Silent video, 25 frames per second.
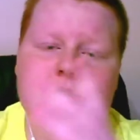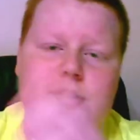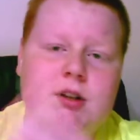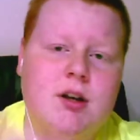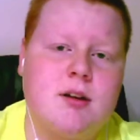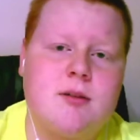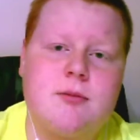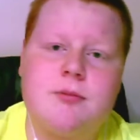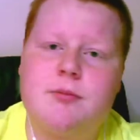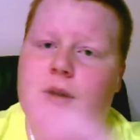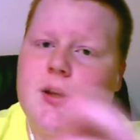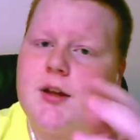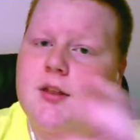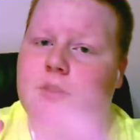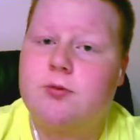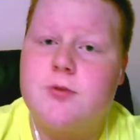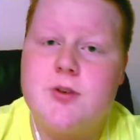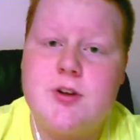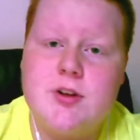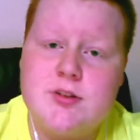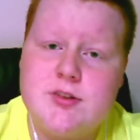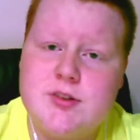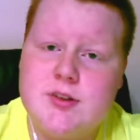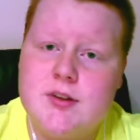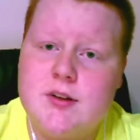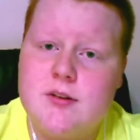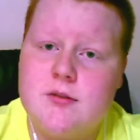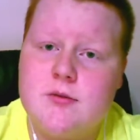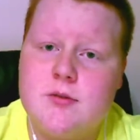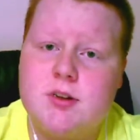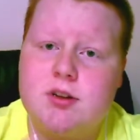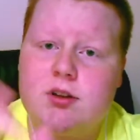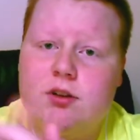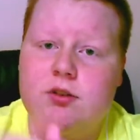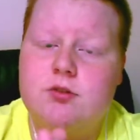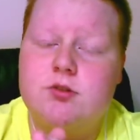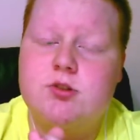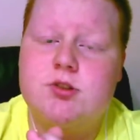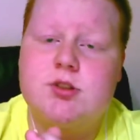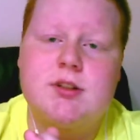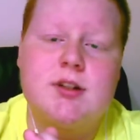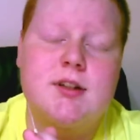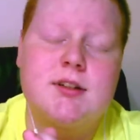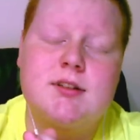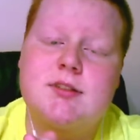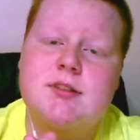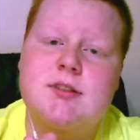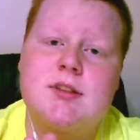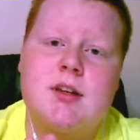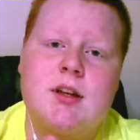something by 3 something resolution.
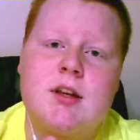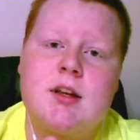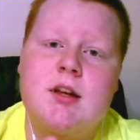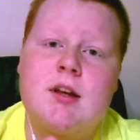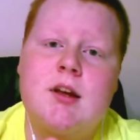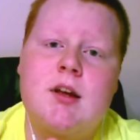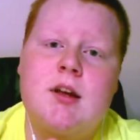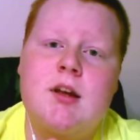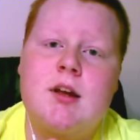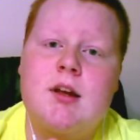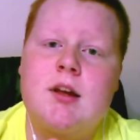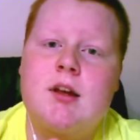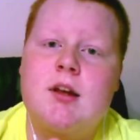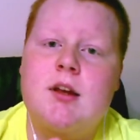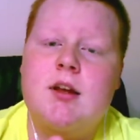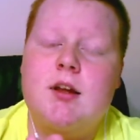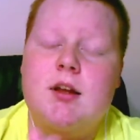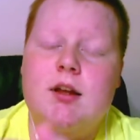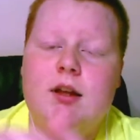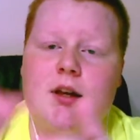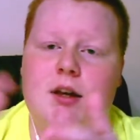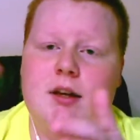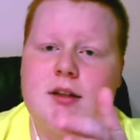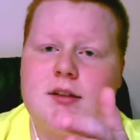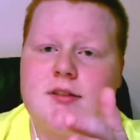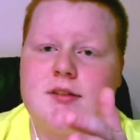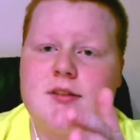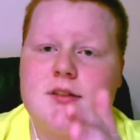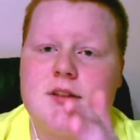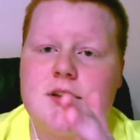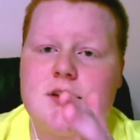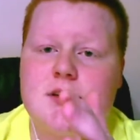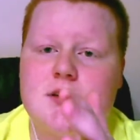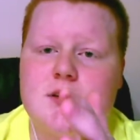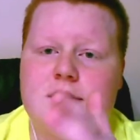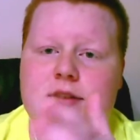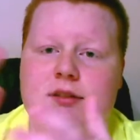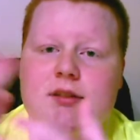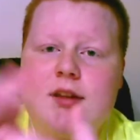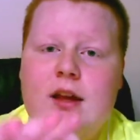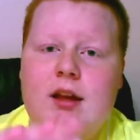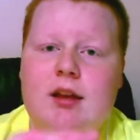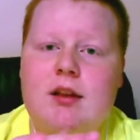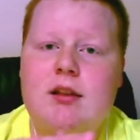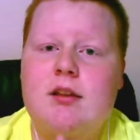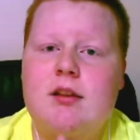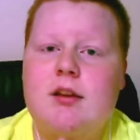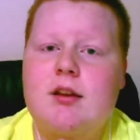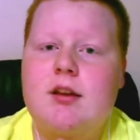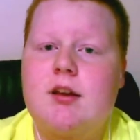It's
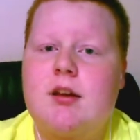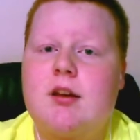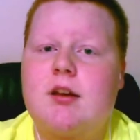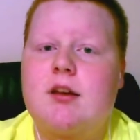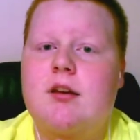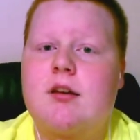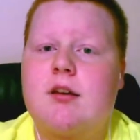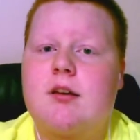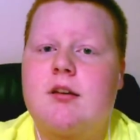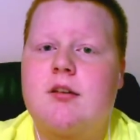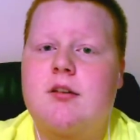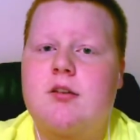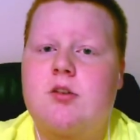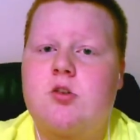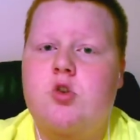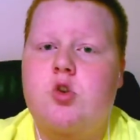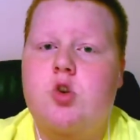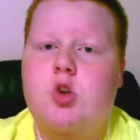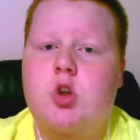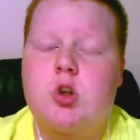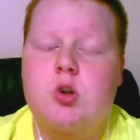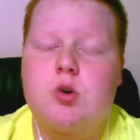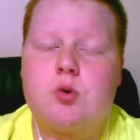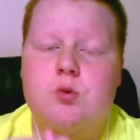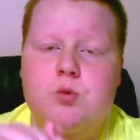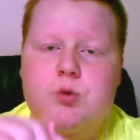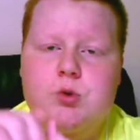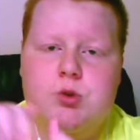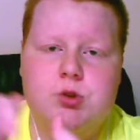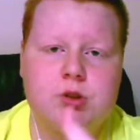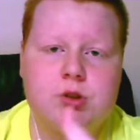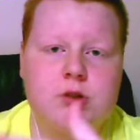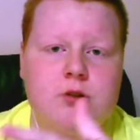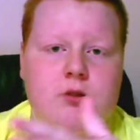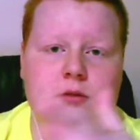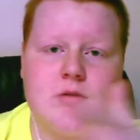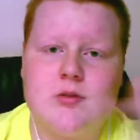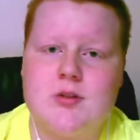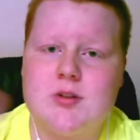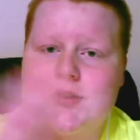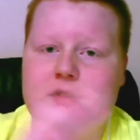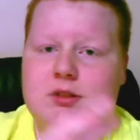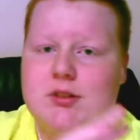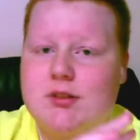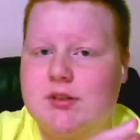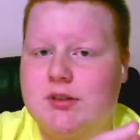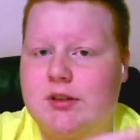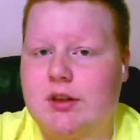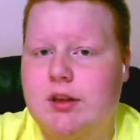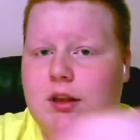insanely huge
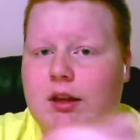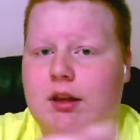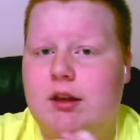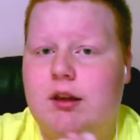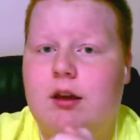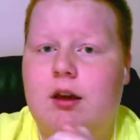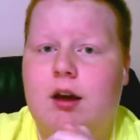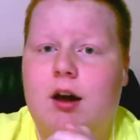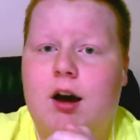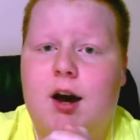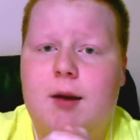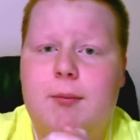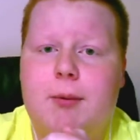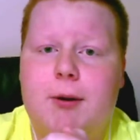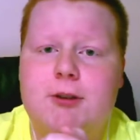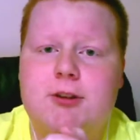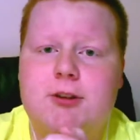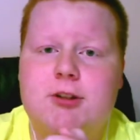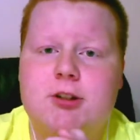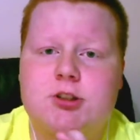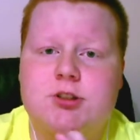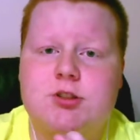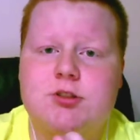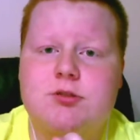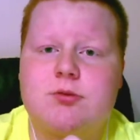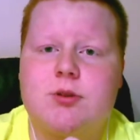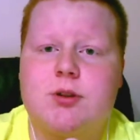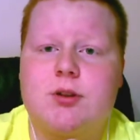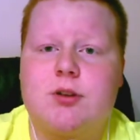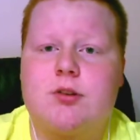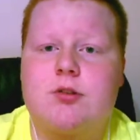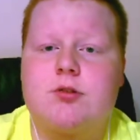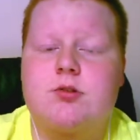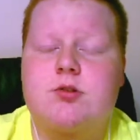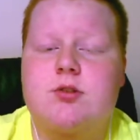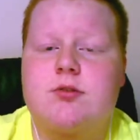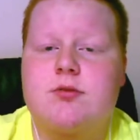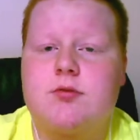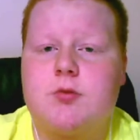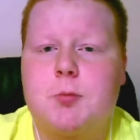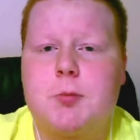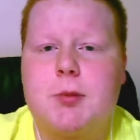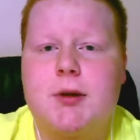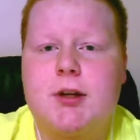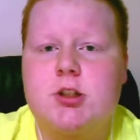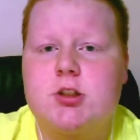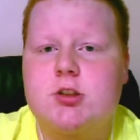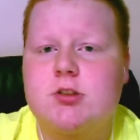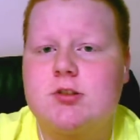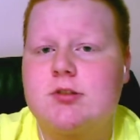versus the iPod Touch's resolution for
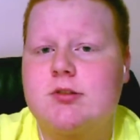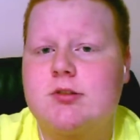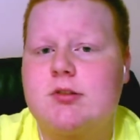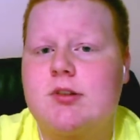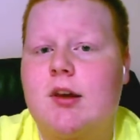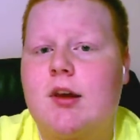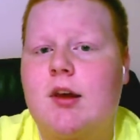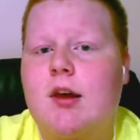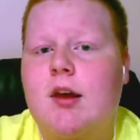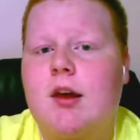pictures.